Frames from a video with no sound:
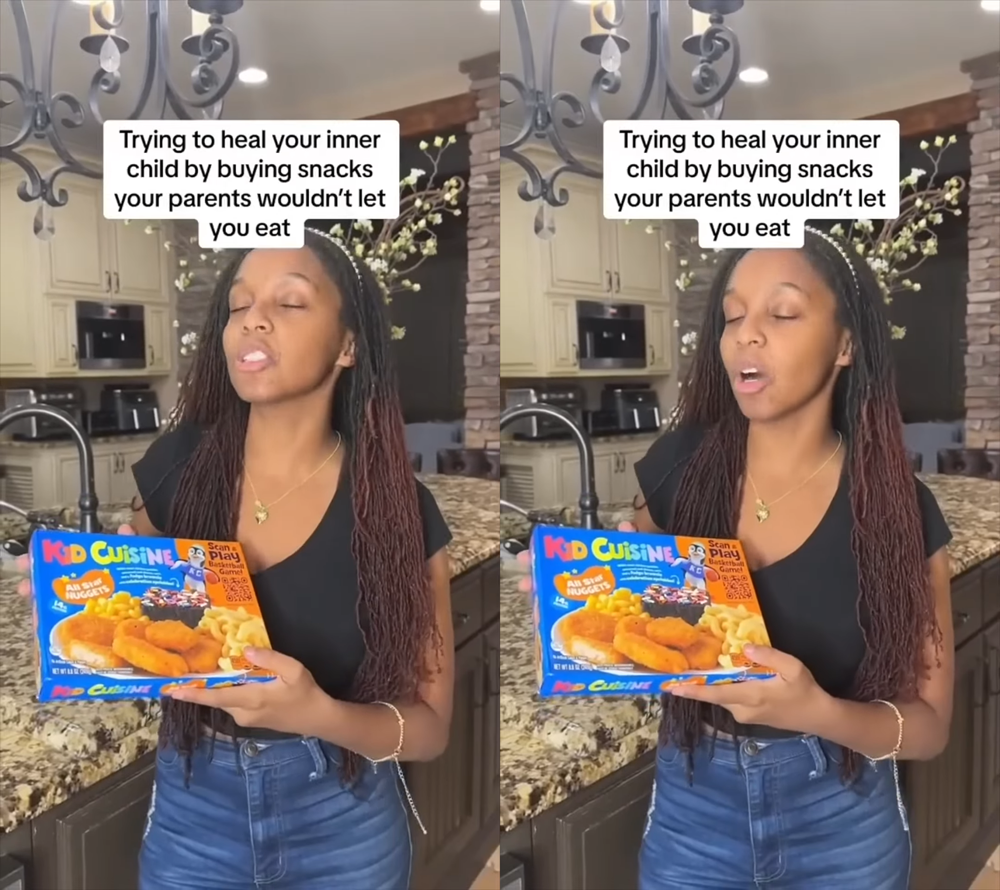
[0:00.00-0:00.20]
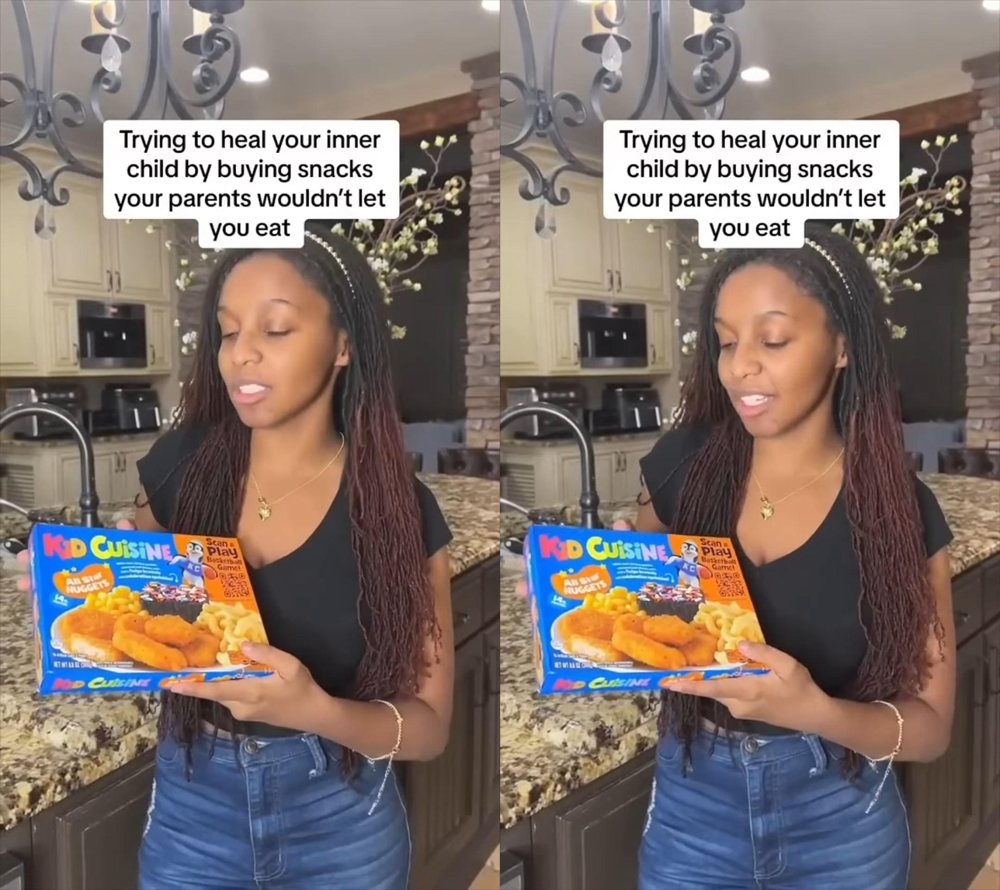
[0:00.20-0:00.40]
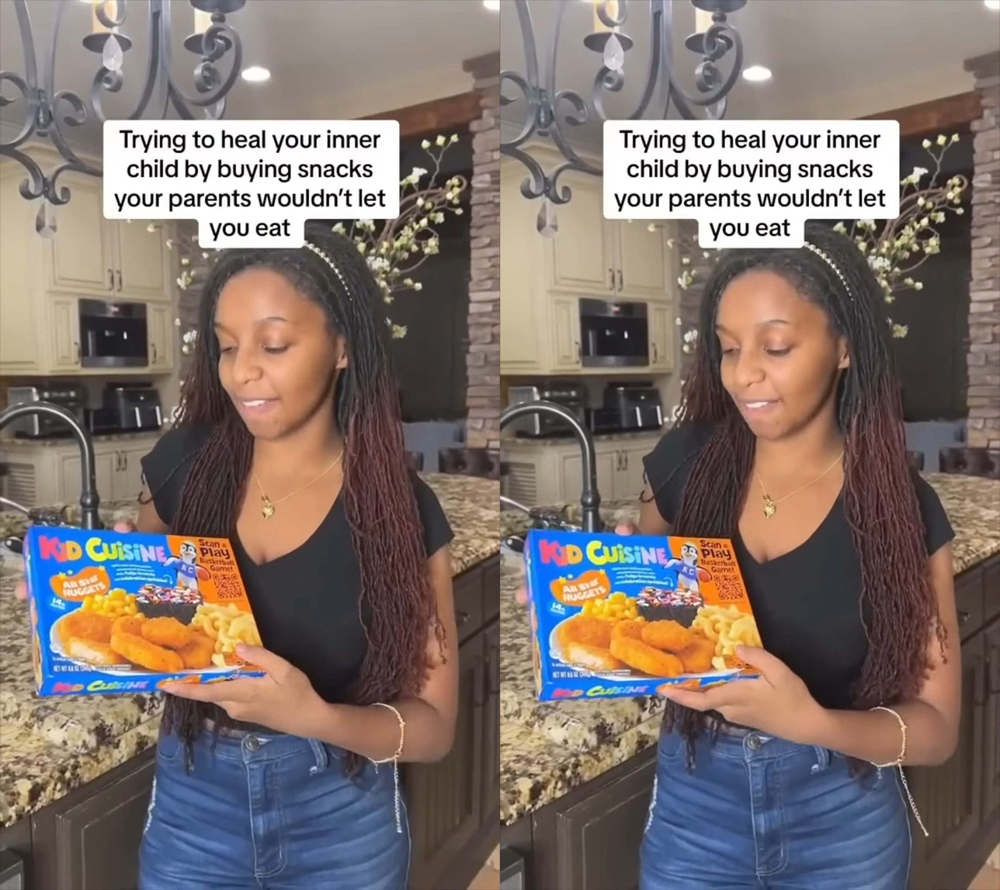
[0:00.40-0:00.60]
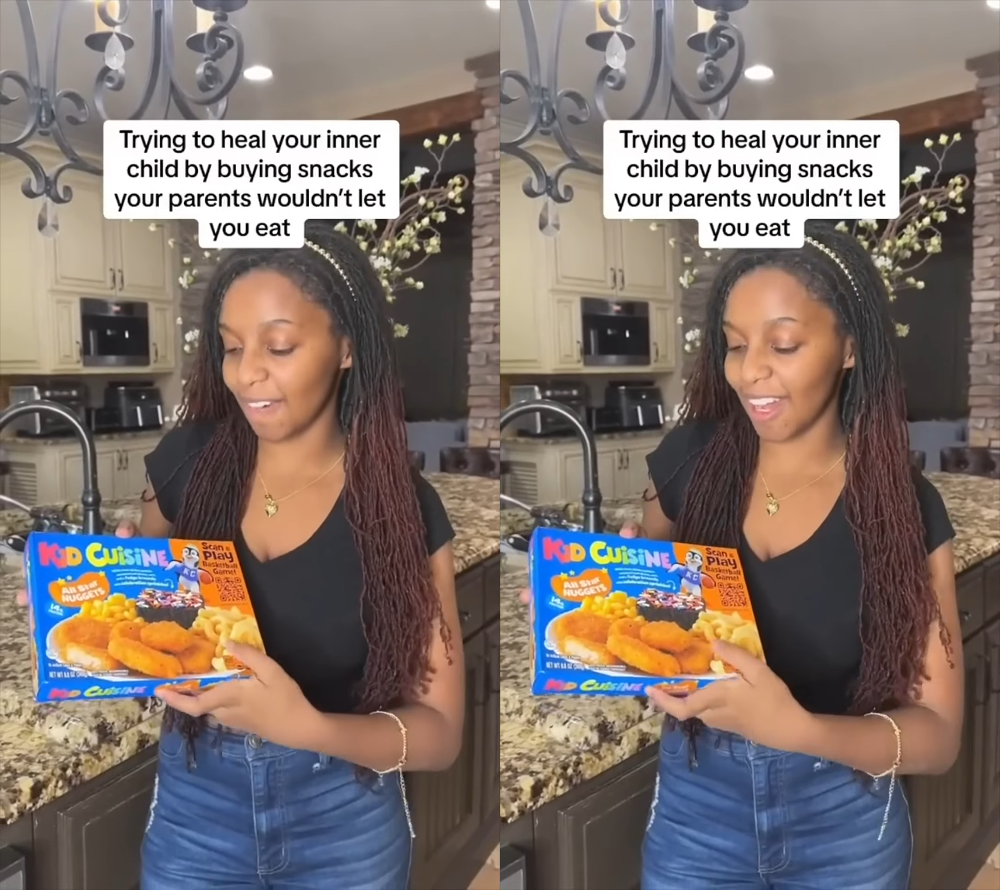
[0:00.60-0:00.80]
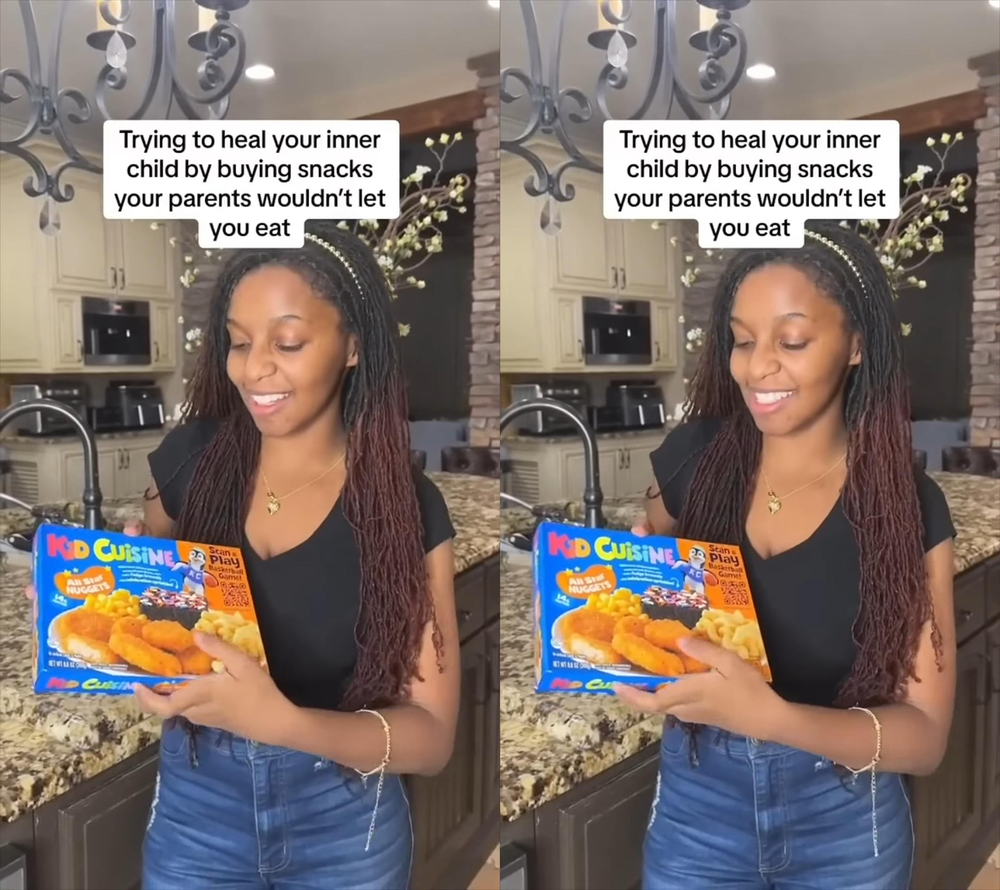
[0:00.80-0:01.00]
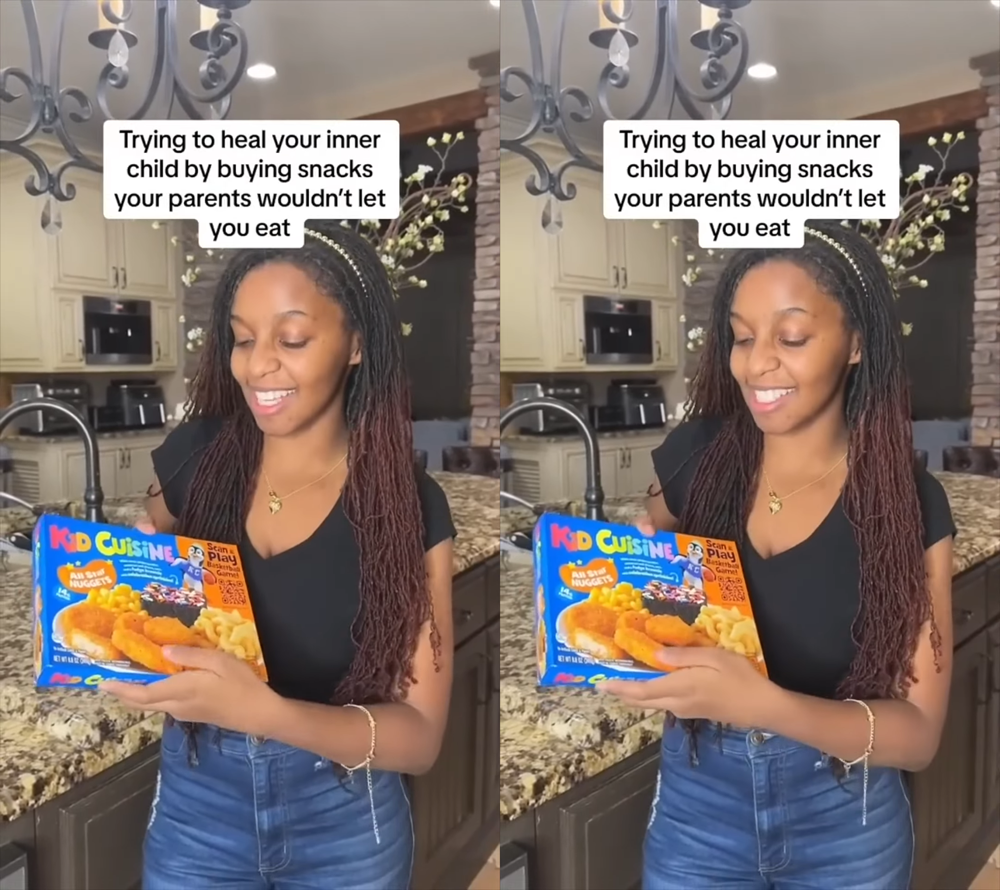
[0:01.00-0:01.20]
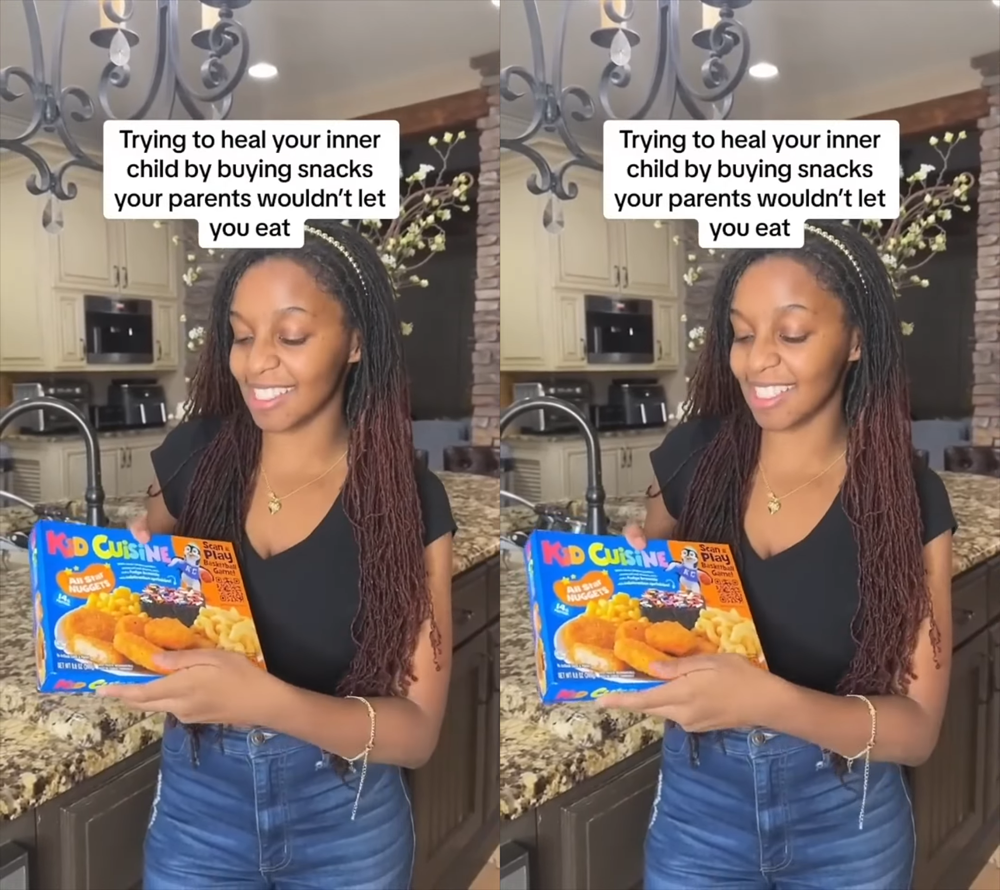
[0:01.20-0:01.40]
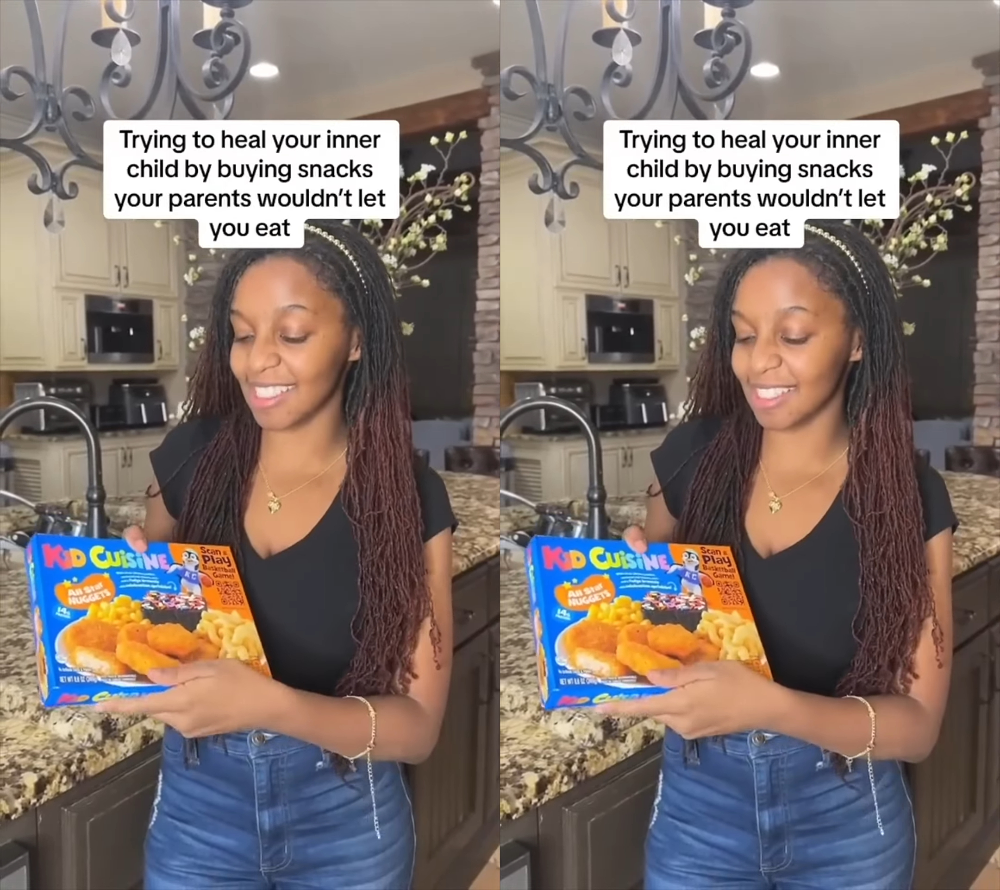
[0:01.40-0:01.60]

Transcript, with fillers: I can finally taste these.